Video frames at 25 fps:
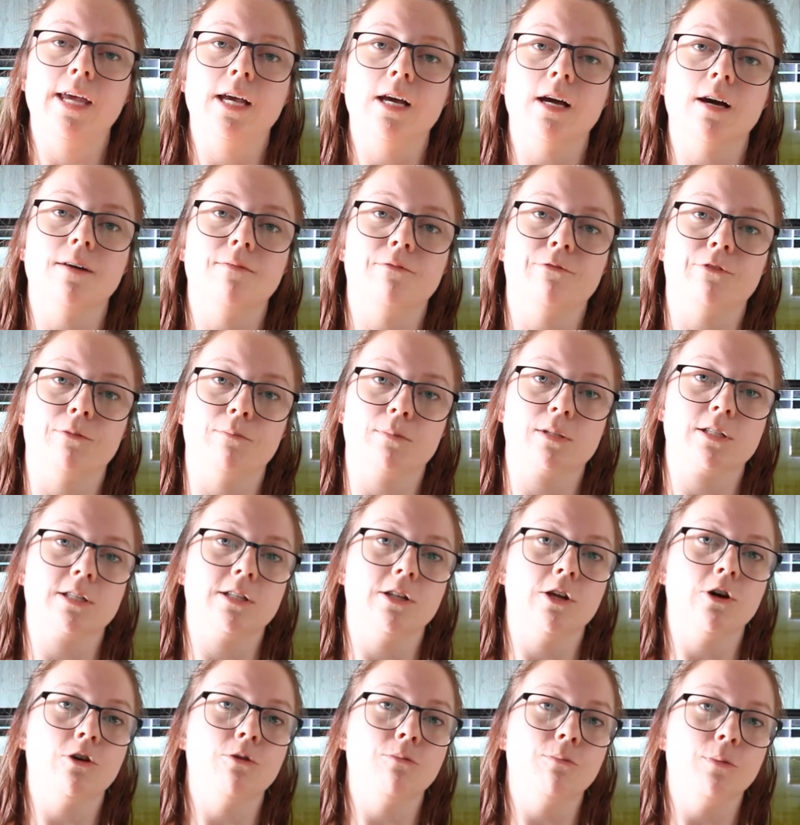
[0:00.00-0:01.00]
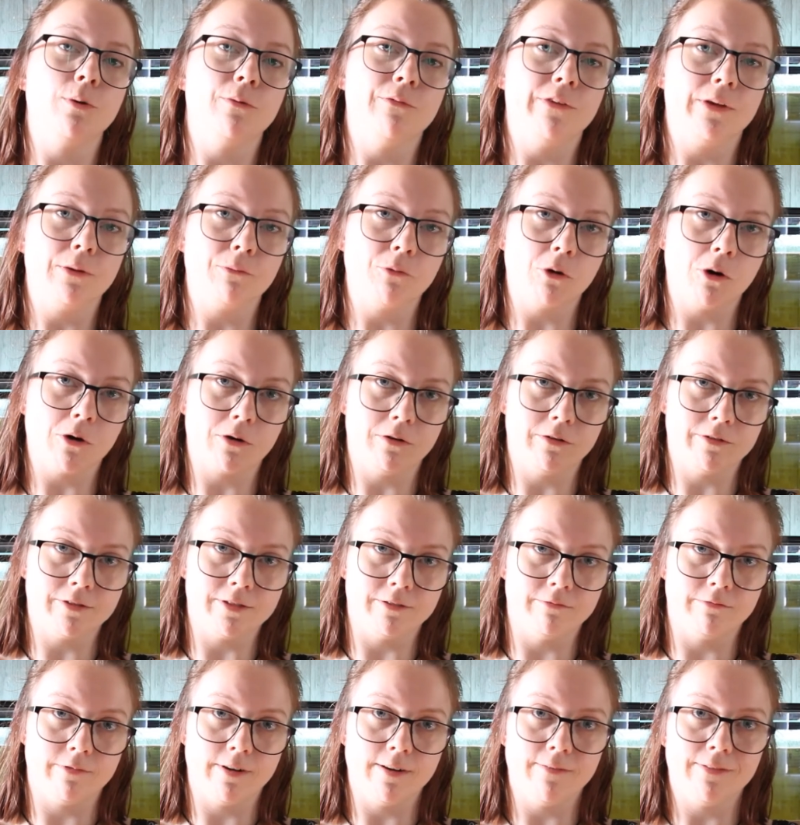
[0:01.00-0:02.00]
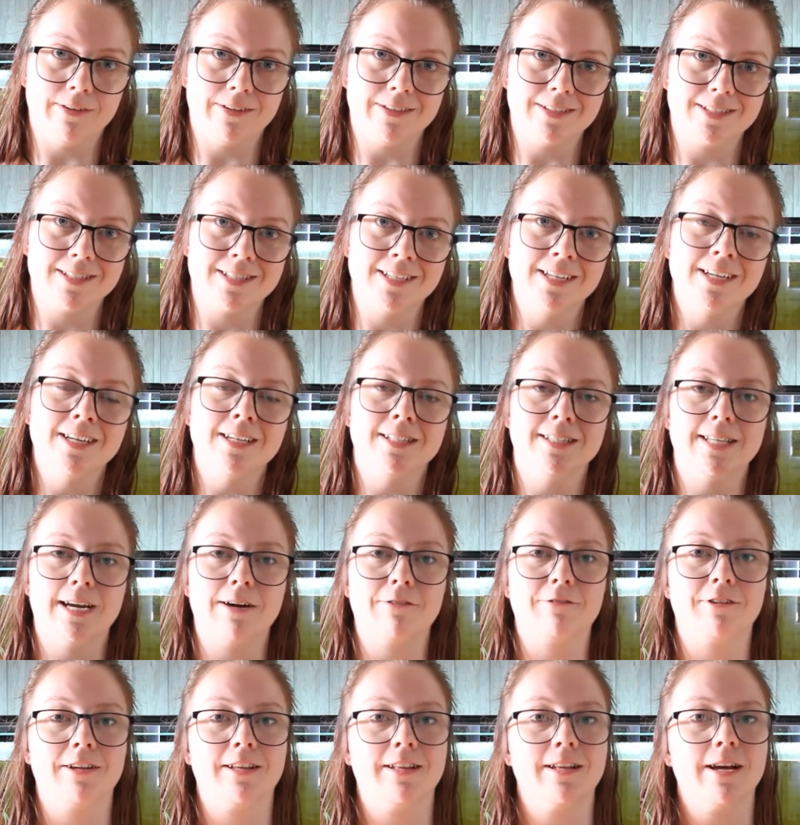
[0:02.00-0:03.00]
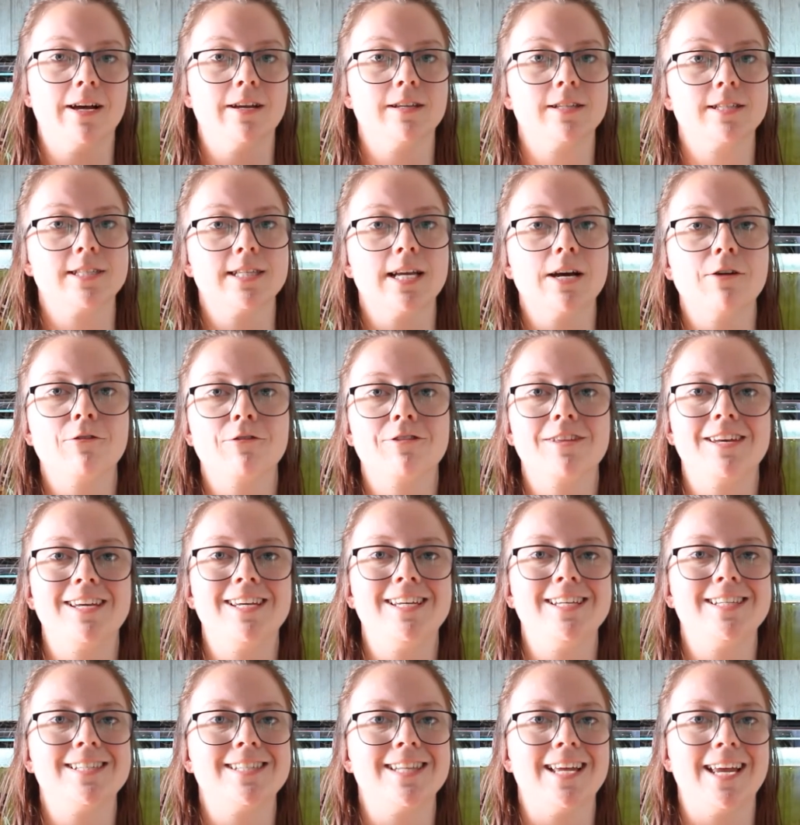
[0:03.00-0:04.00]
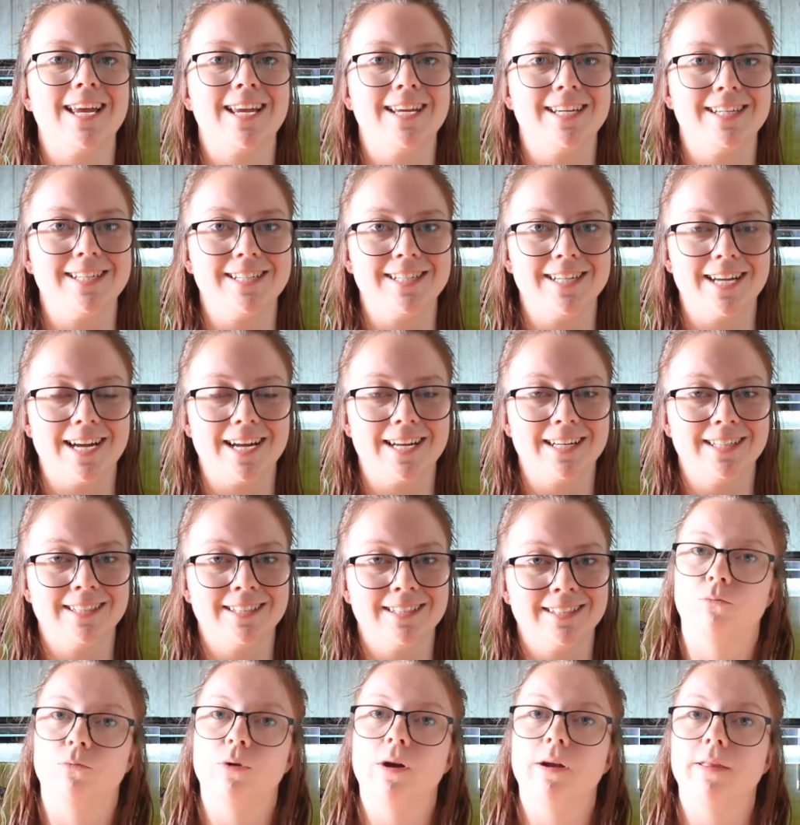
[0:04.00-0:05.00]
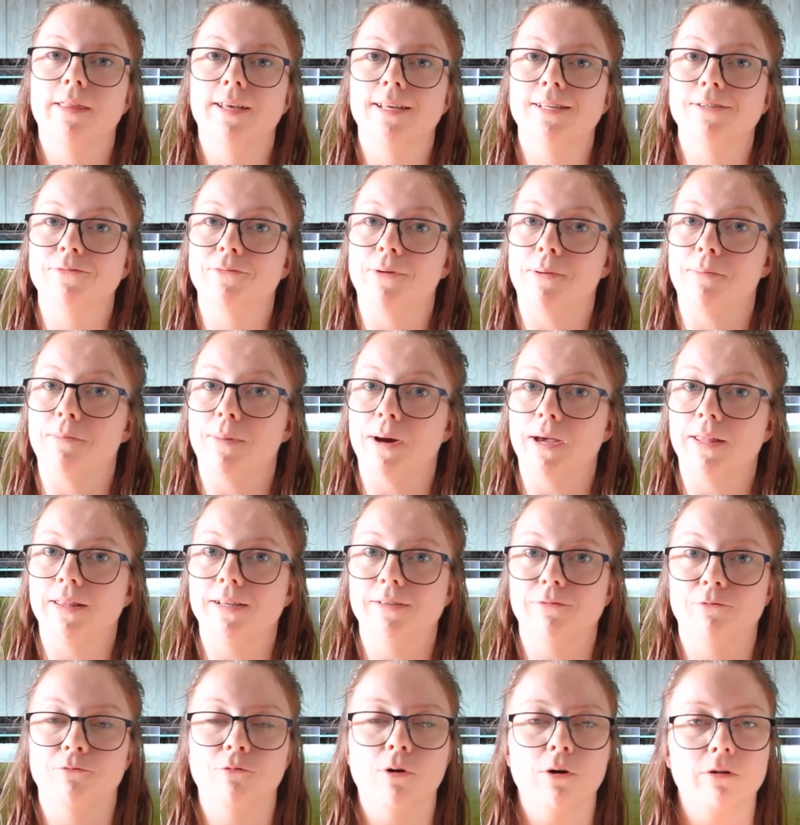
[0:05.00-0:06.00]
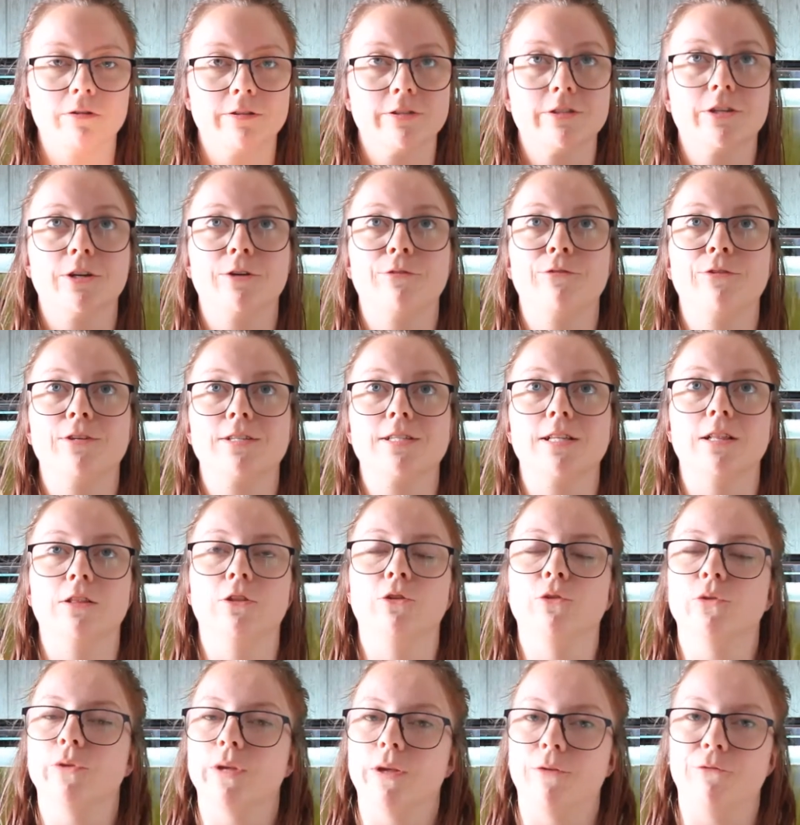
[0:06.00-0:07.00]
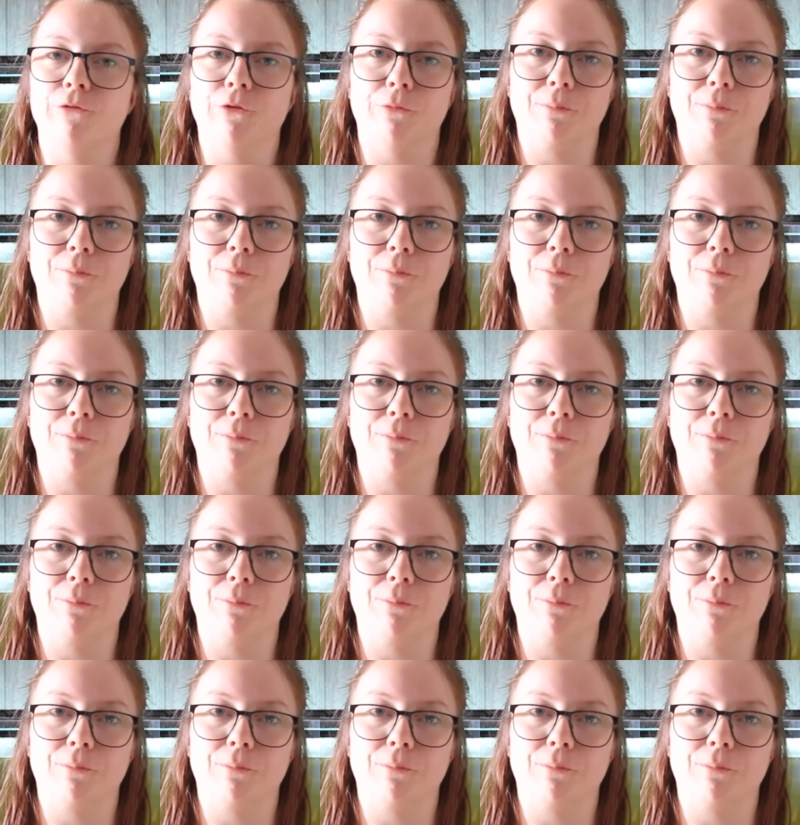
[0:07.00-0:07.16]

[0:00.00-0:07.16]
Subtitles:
come from slow-moving waters and rivers down in Southeast Asia, where they swim by the water surface looking for